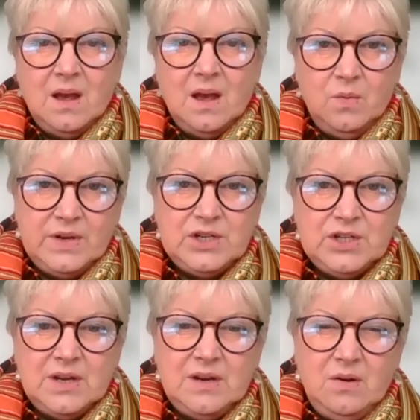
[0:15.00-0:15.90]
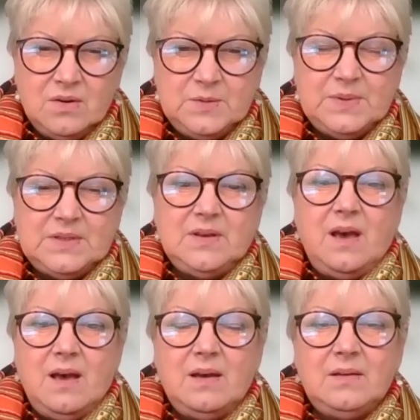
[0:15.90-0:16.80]
Our wish in hospice
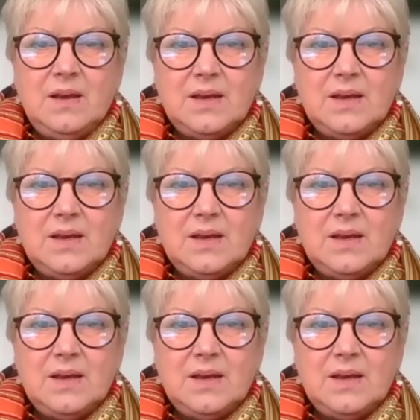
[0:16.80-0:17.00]
care